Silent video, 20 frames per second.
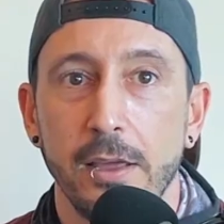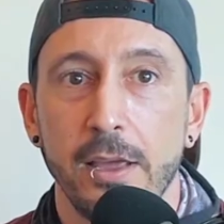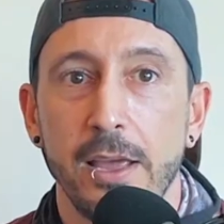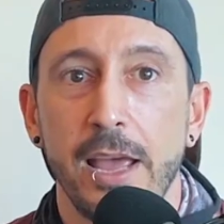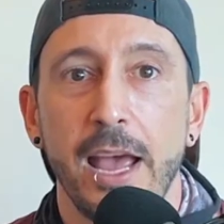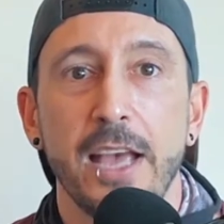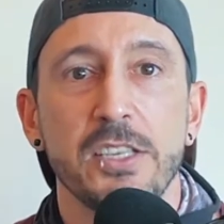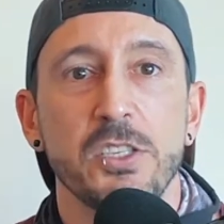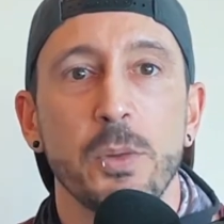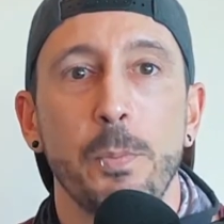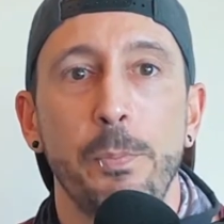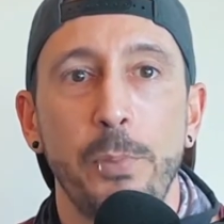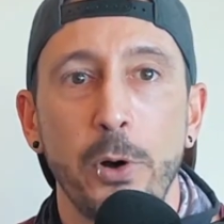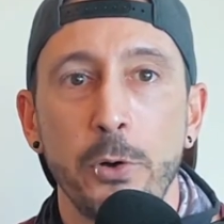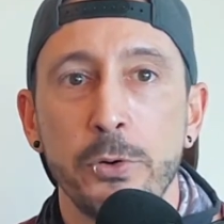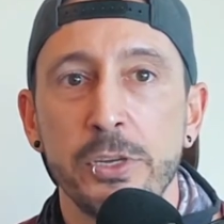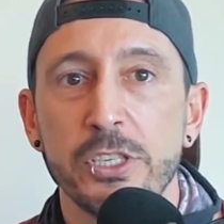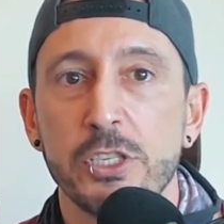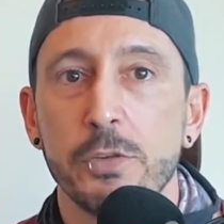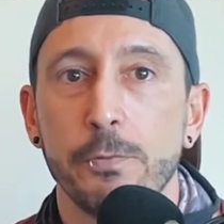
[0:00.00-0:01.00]
As a
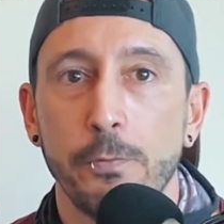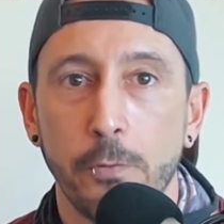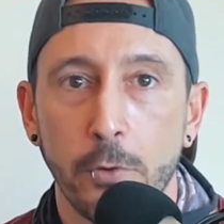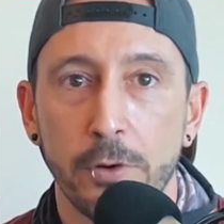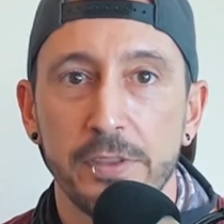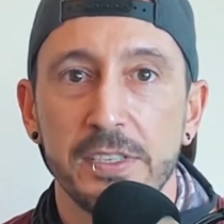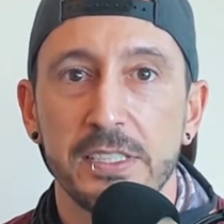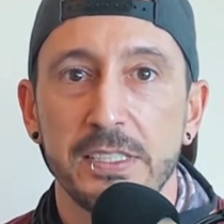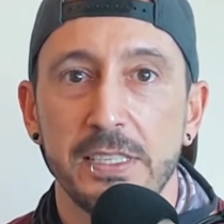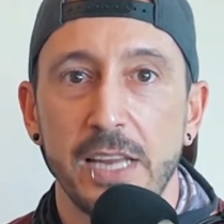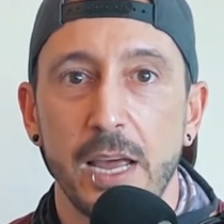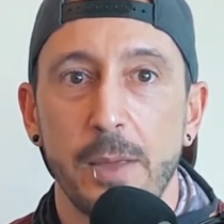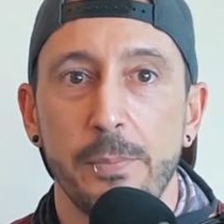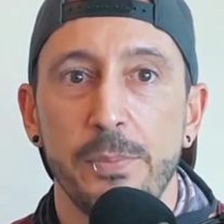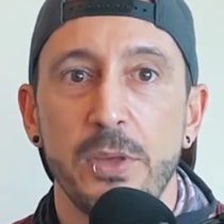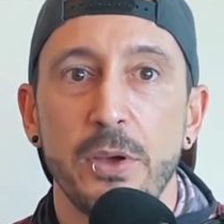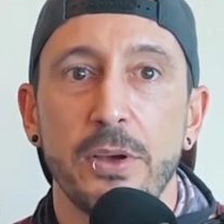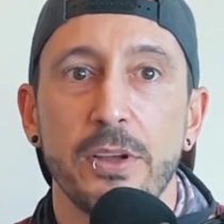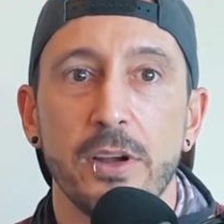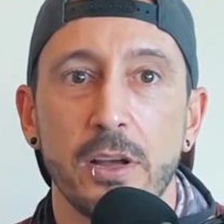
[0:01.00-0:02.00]
bonus 4th step,
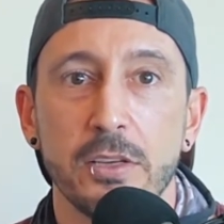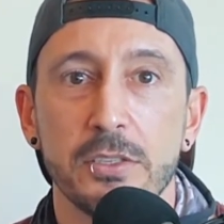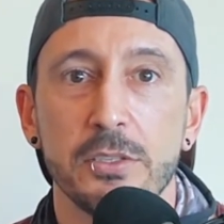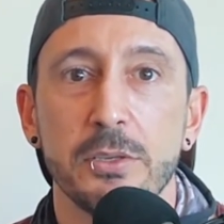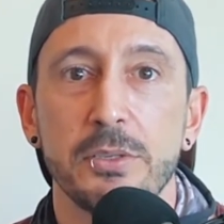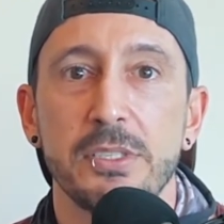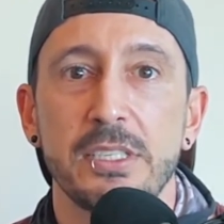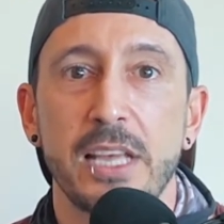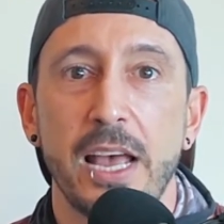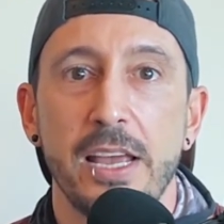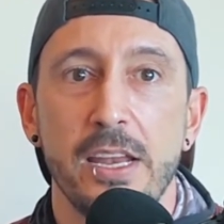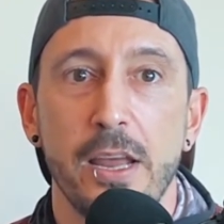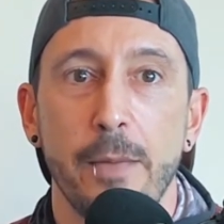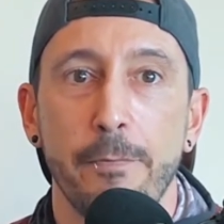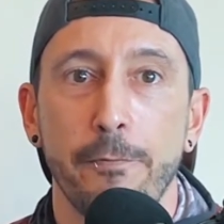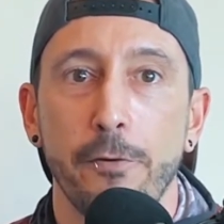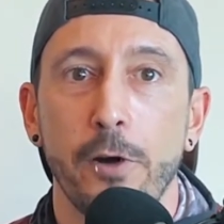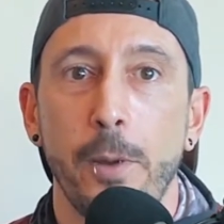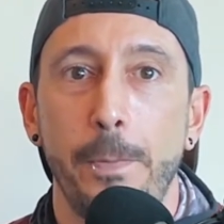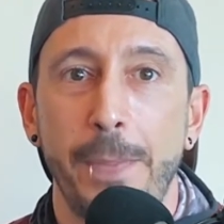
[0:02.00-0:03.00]
you can also sign up
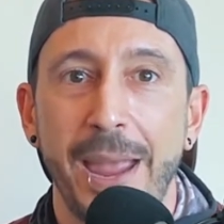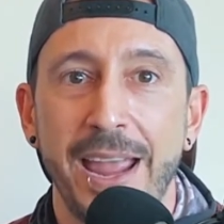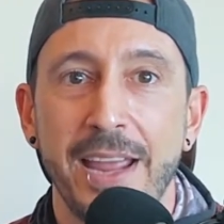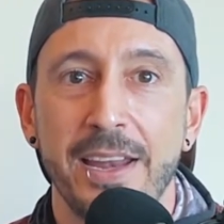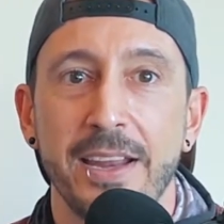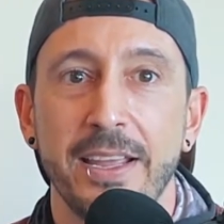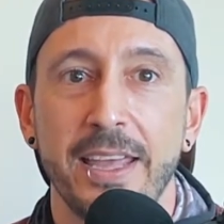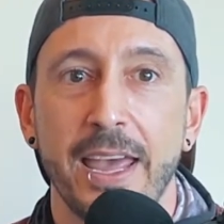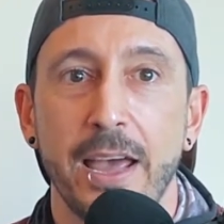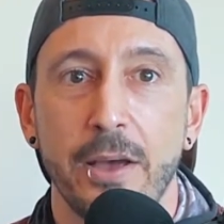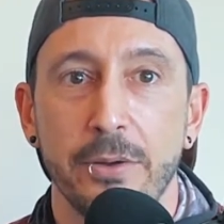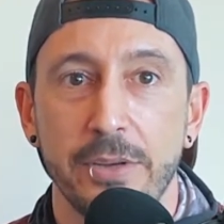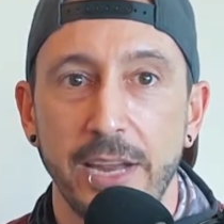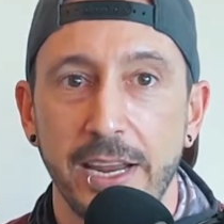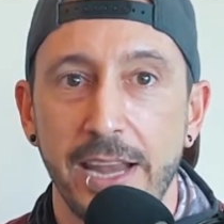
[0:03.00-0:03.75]
for a paid account at